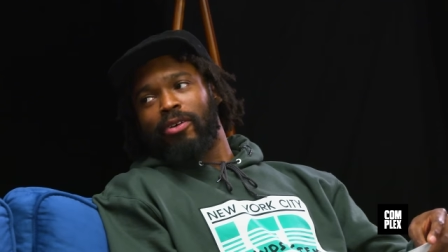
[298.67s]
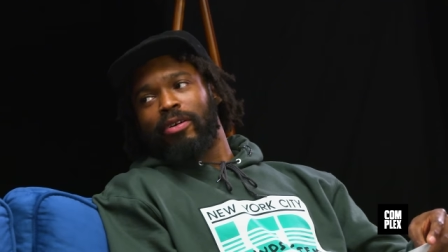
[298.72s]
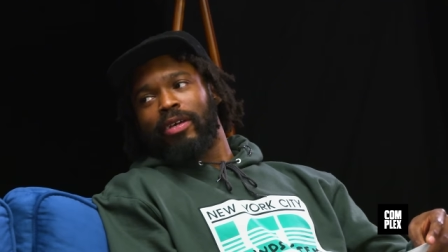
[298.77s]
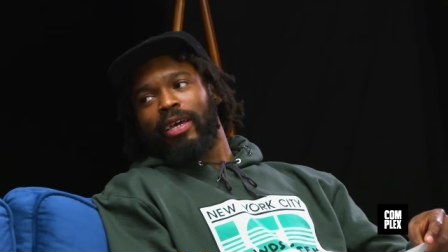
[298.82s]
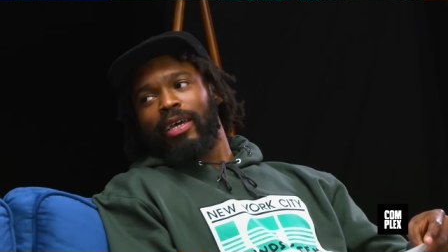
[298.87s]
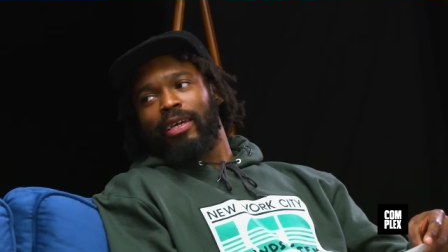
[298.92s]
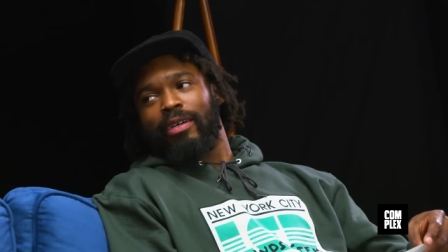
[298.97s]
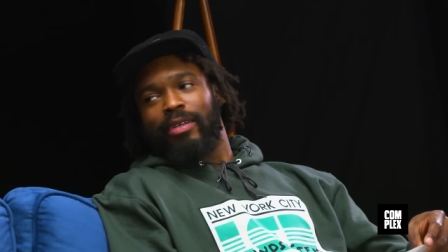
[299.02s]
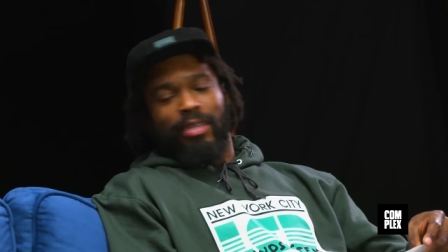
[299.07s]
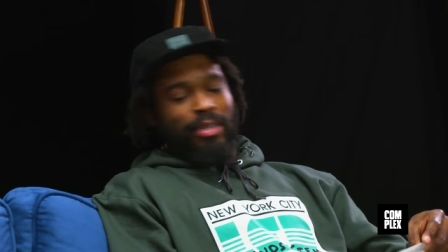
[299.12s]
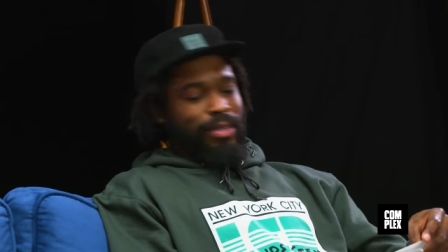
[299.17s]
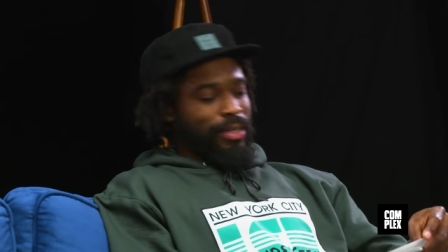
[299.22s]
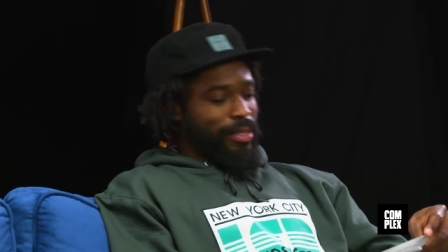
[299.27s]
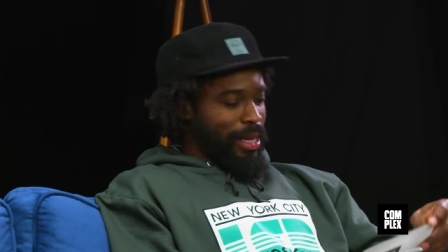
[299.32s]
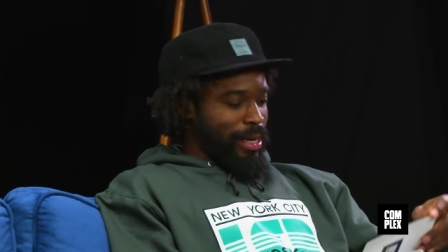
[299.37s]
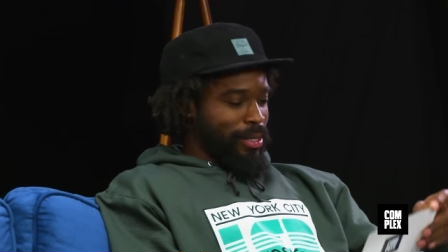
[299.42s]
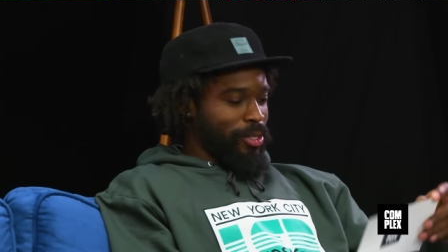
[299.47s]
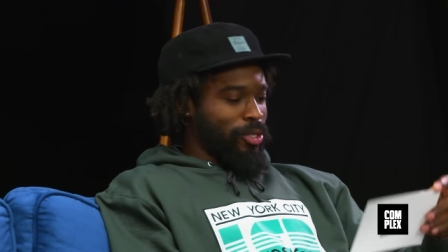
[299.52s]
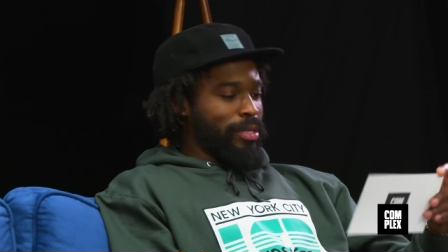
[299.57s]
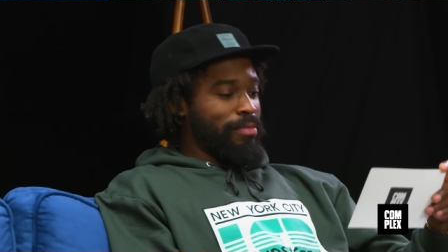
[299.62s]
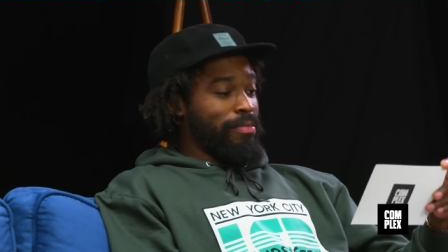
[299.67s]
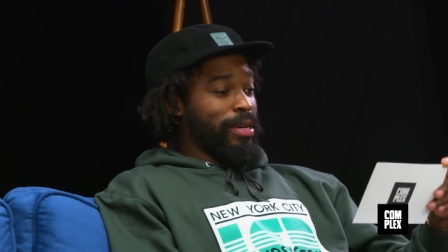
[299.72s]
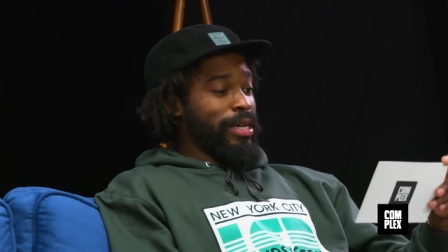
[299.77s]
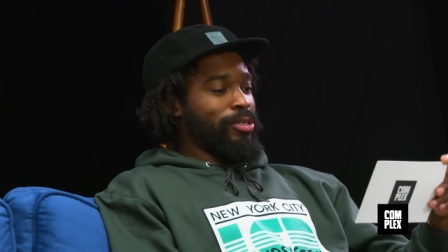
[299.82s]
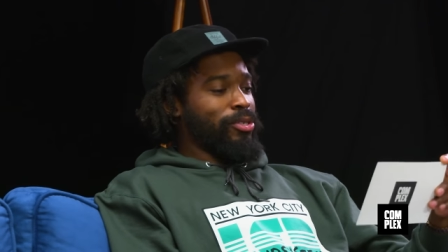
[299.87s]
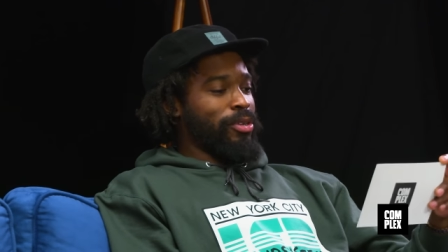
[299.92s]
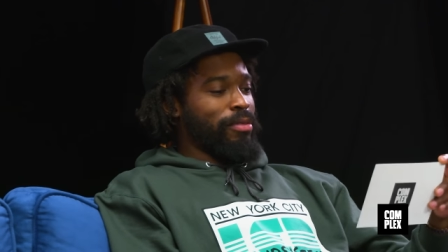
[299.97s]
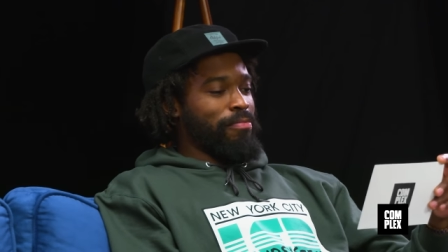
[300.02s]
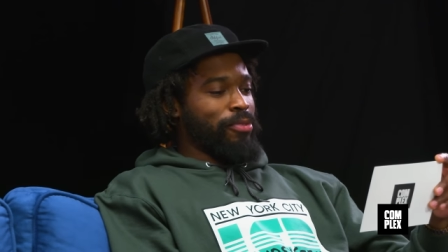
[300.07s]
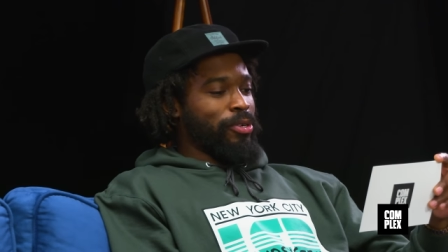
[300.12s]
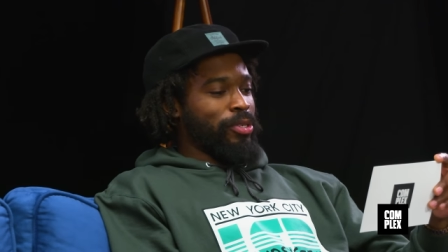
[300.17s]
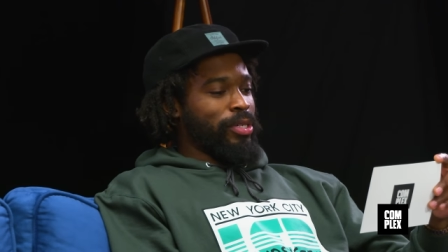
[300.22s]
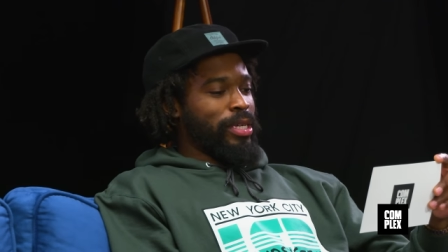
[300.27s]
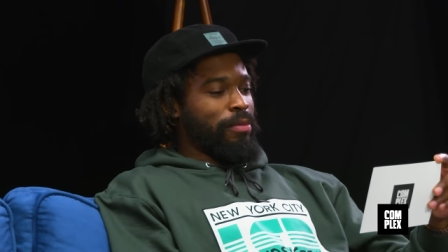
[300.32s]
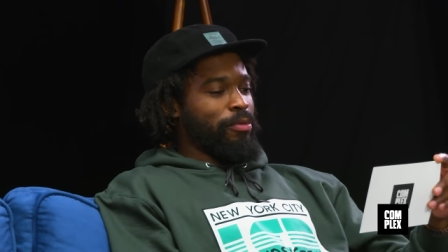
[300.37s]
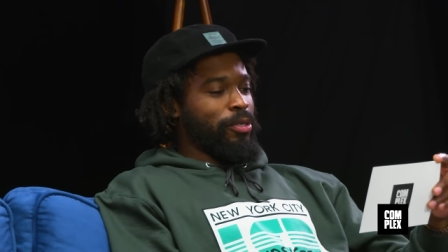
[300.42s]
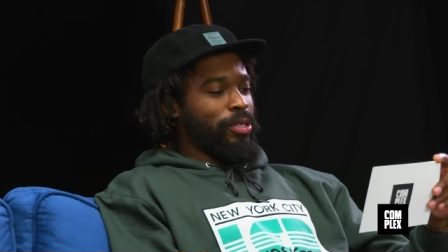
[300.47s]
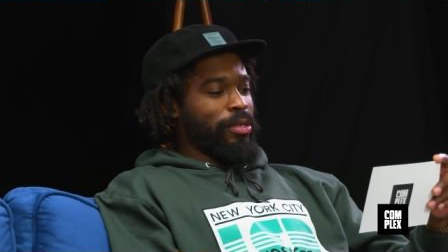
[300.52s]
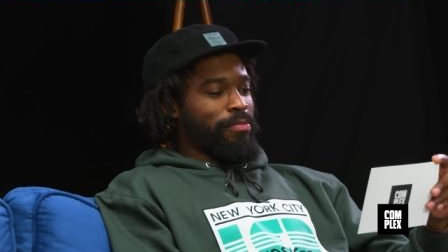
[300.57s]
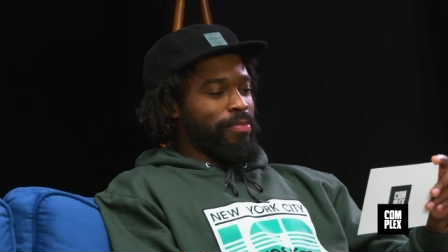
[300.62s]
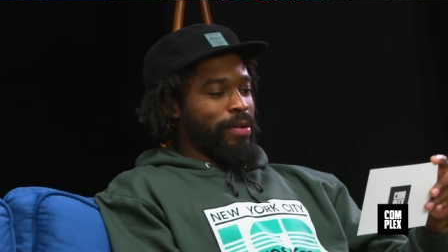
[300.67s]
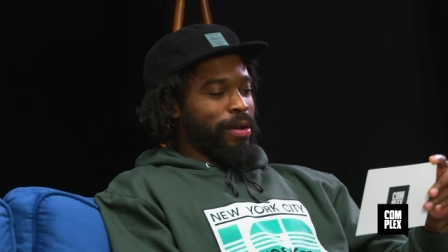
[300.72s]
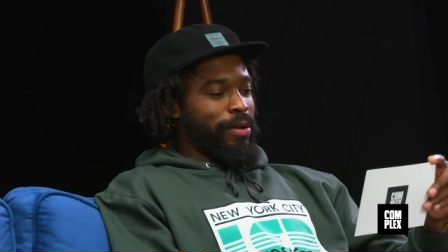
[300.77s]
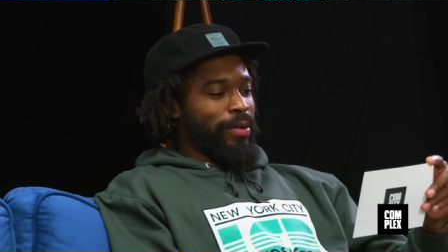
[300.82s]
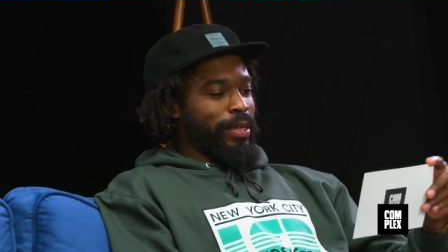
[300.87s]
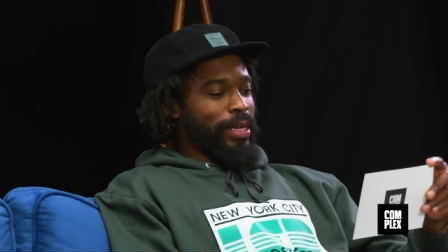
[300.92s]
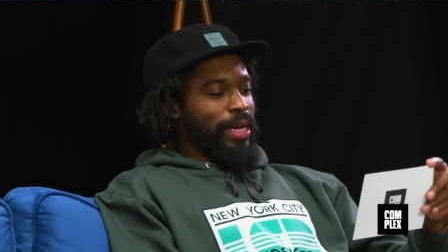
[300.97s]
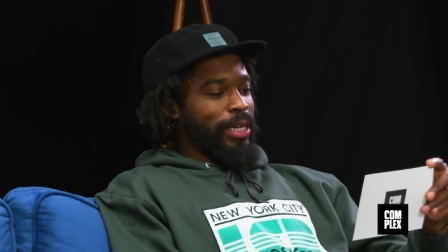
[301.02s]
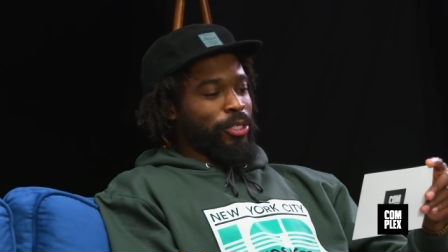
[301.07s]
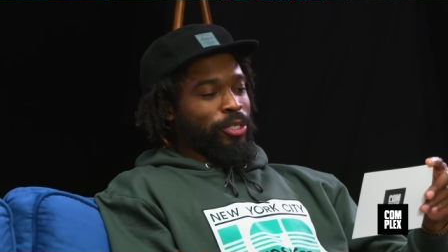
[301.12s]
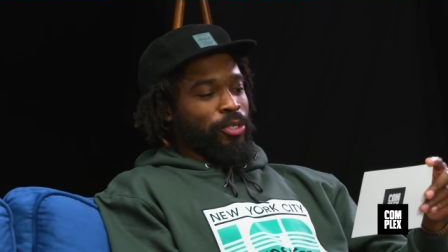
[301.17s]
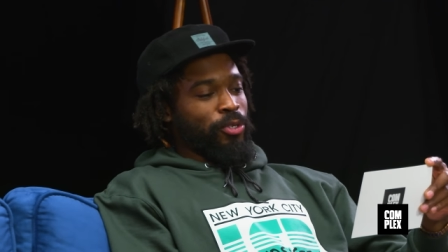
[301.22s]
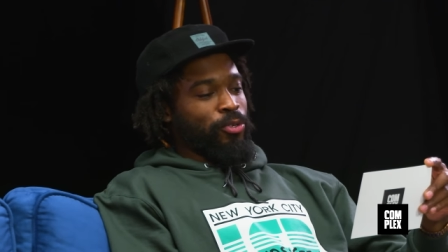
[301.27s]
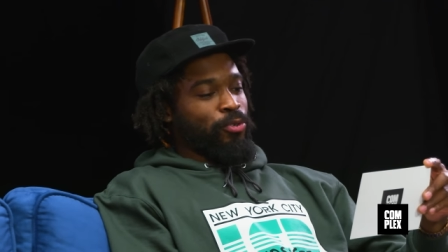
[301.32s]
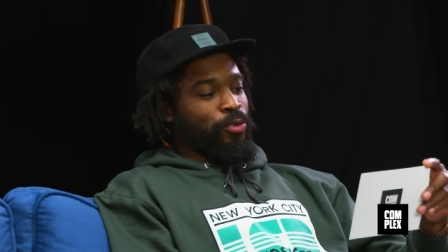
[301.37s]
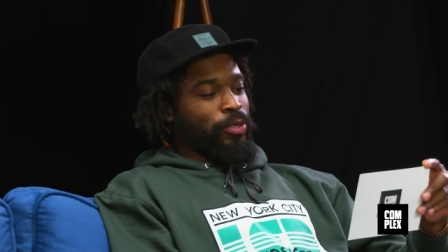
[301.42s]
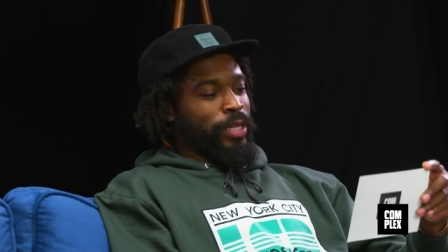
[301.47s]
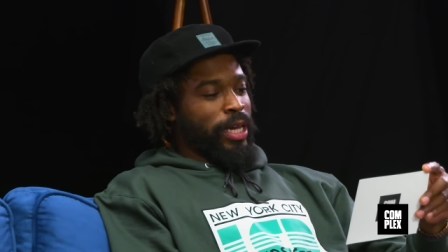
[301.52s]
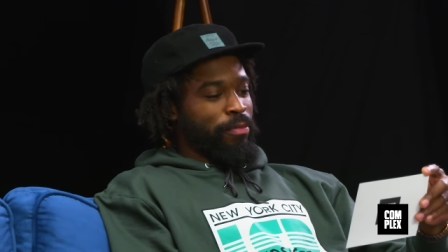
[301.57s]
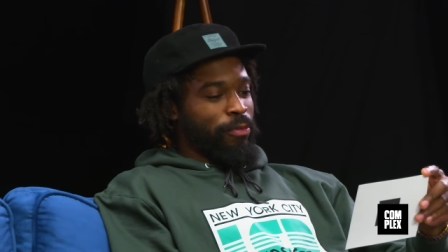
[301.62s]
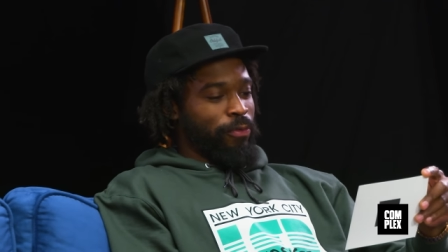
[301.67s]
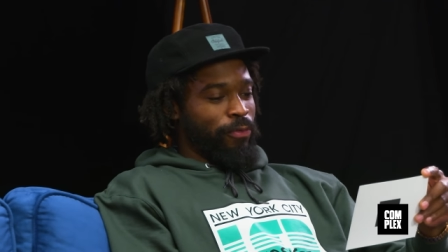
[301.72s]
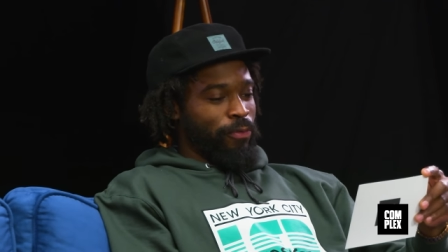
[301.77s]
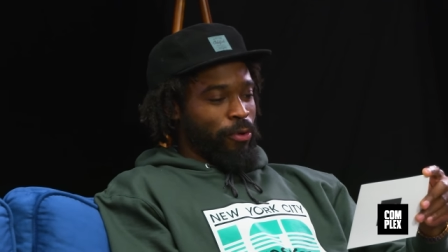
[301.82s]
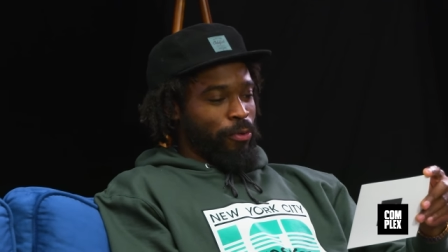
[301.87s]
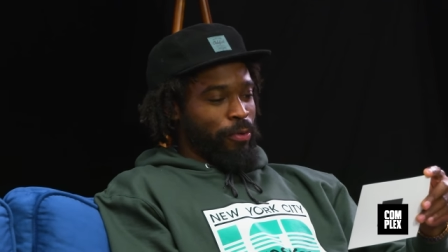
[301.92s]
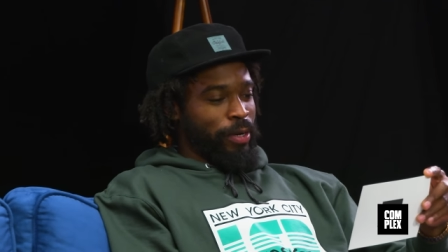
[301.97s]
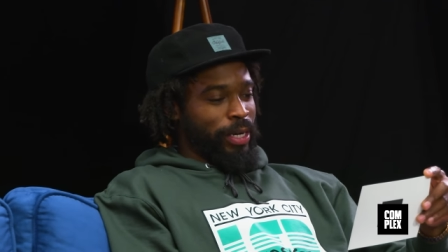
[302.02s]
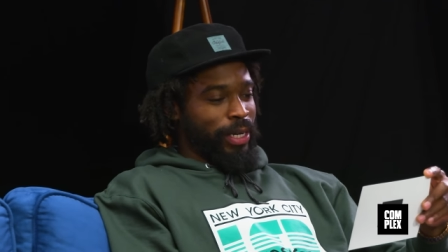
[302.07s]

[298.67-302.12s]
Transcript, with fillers: Okay, it's actually based on perception. Apparently, I just googled that before